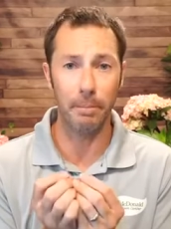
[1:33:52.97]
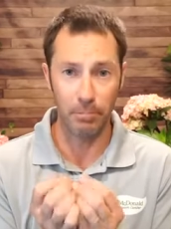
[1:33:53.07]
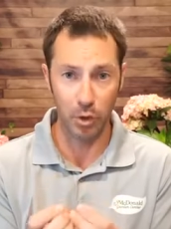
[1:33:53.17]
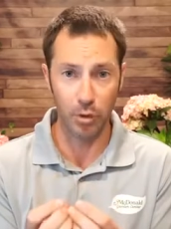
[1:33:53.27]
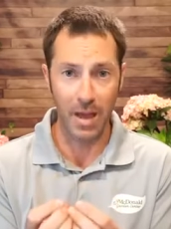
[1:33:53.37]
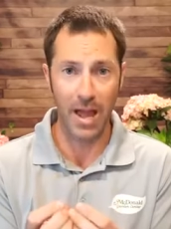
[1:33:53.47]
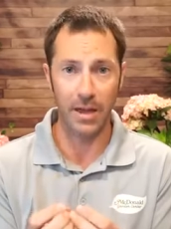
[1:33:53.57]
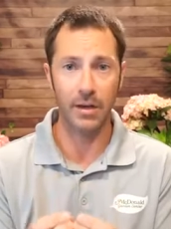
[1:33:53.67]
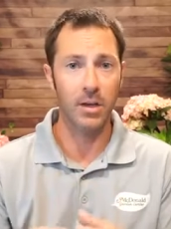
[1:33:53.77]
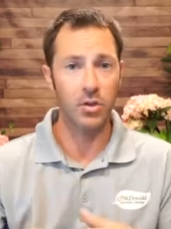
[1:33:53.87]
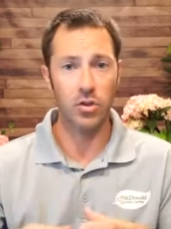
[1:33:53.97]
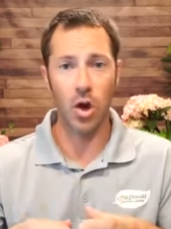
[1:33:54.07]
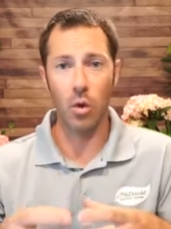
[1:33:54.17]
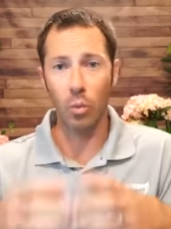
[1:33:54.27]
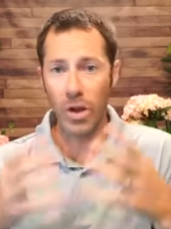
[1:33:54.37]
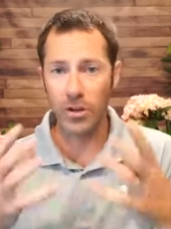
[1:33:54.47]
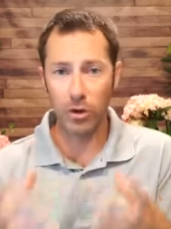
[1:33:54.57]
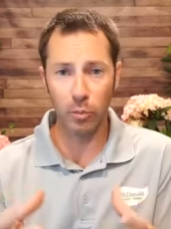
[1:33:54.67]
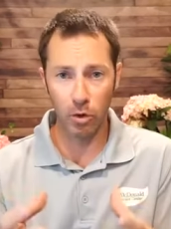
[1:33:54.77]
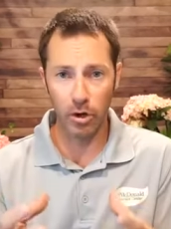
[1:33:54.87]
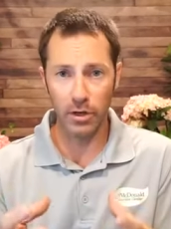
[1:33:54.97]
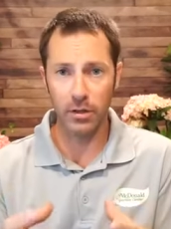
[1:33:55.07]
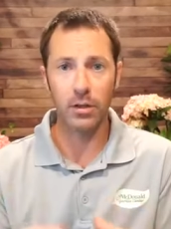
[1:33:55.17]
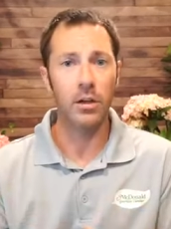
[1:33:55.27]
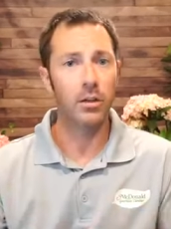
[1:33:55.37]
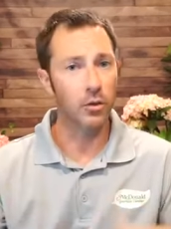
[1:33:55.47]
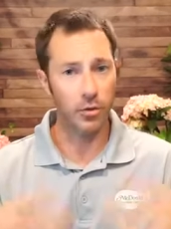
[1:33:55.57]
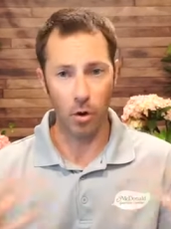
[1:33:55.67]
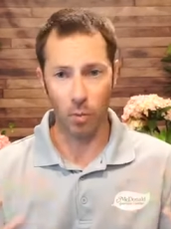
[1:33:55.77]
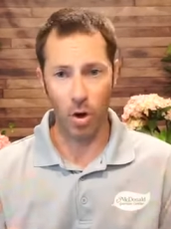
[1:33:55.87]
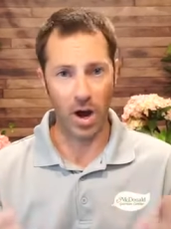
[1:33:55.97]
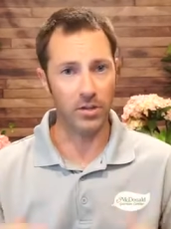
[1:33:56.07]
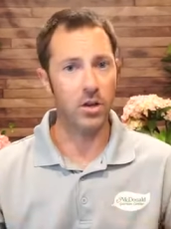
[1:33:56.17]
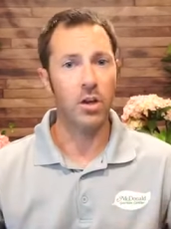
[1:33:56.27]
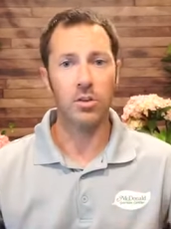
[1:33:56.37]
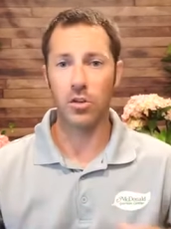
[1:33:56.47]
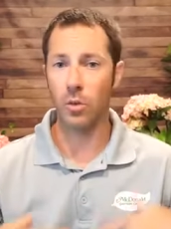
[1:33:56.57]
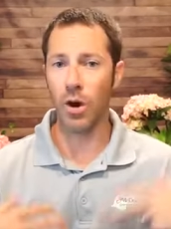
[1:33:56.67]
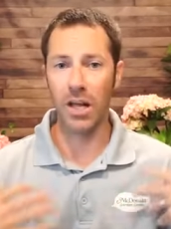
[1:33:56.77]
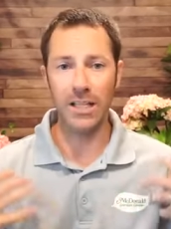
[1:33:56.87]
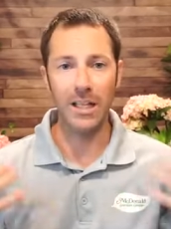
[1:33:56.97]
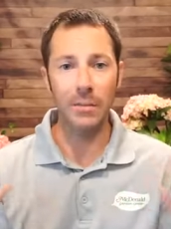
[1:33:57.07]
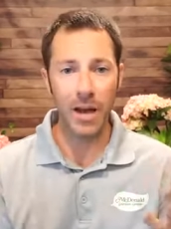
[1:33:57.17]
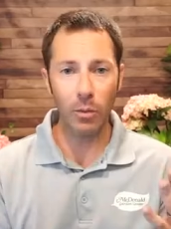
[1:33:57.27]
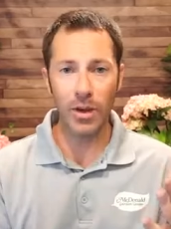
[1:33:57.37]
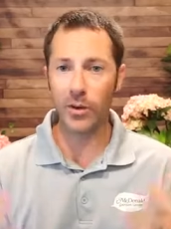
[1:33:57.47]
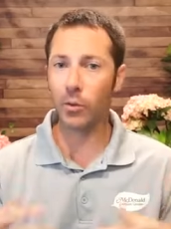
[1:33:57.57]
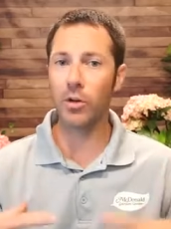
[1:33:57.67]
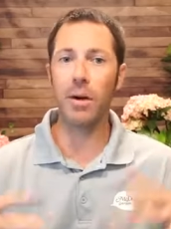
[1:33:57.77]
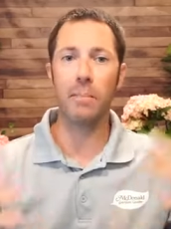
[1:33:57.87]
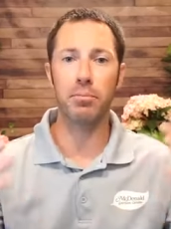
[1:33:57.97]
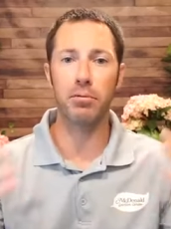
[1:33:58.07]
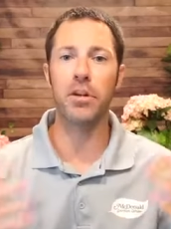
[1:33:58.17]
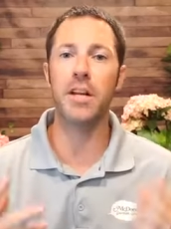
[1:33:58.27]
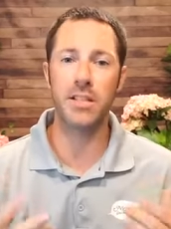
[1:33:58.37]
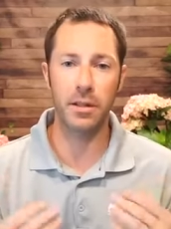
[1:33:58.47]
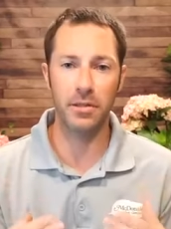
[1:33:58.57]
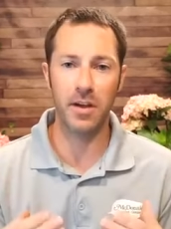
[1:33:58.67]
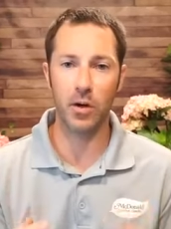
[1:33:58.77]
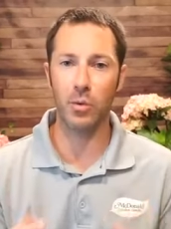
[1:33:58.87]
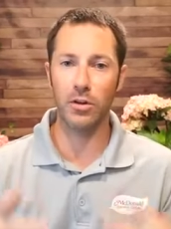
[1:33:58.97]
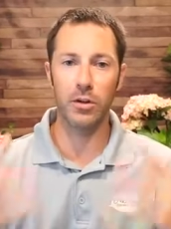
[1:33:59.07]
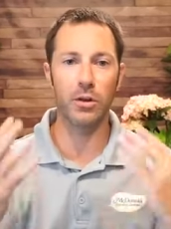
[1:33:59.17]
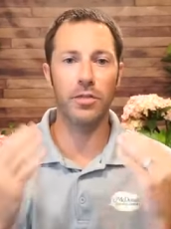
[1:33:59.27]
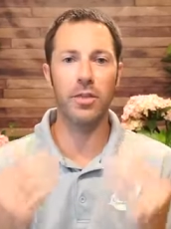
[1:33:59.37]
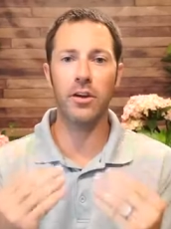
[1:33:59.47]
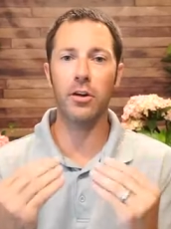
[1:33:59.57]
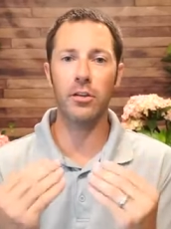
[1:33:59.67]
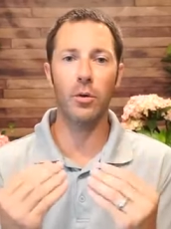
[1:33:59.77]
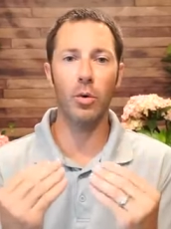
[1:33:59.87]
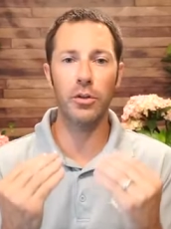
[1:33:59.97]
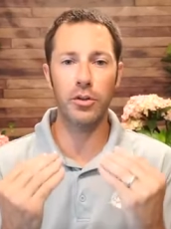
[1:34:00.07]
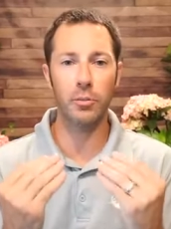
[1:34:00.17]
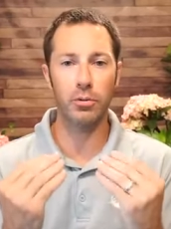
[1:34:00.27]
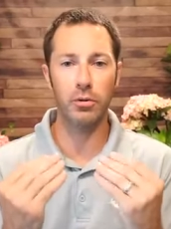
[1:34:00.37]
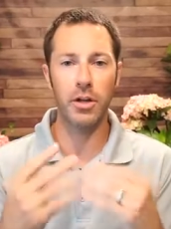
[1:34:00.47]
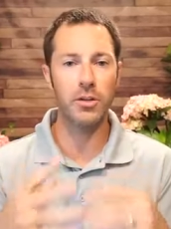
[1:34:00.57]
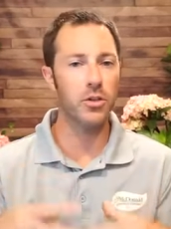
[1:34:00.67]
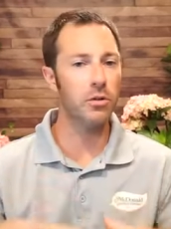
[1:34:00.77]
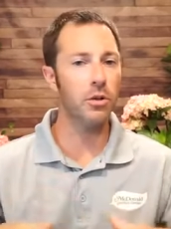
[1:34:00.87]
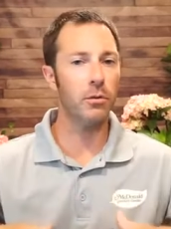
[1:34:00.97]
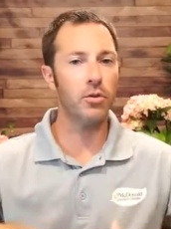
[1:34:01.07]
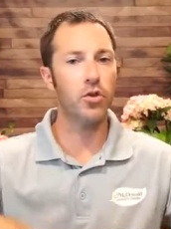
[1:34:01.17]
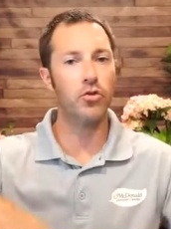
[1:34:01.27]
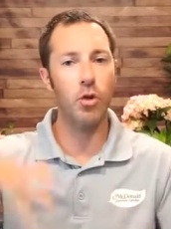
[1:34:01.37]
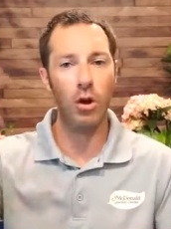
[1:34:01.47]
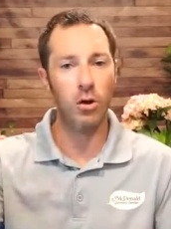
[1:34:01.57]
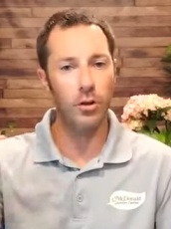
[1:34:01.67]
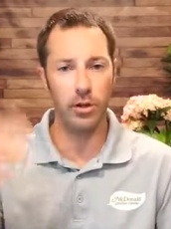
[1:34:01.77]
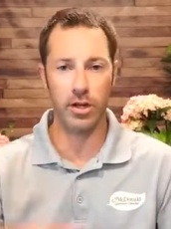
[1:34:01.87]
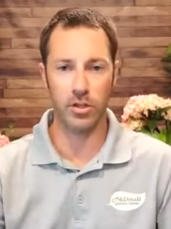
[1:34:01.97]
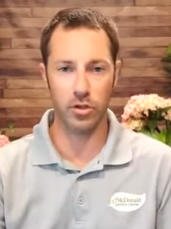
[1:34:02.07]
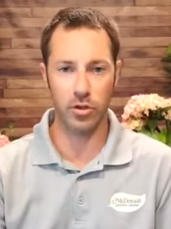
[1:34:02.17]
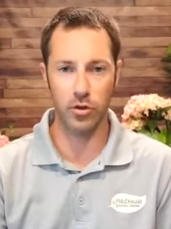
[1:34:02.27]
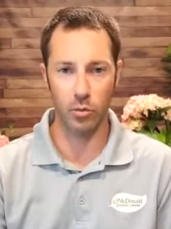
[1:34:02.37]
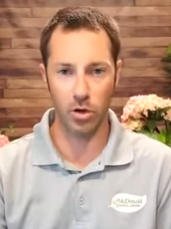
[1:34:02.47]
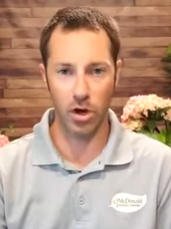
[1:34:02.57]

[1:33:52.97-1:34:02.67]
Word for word: bloom head. So weaker wood you don't want. So you want to eliminate weaker wood by pruning into thicker wood. The thicker the wood that you prune into, the stronger the next shoot will